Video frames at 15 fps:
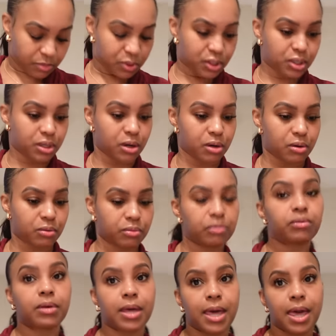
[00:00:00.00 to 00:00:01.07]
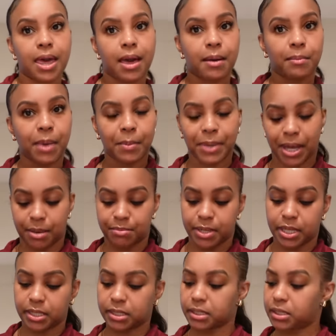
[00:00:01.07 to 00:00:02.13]
So Mama Got
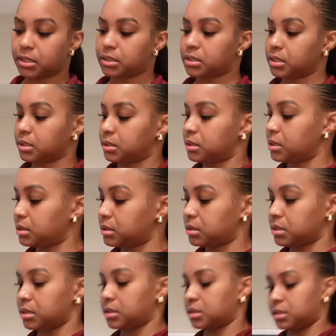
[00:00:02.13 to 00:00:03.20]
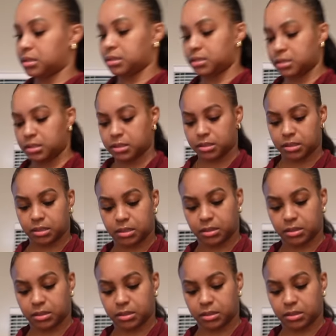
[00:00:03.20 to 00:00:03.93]
Basics, and this is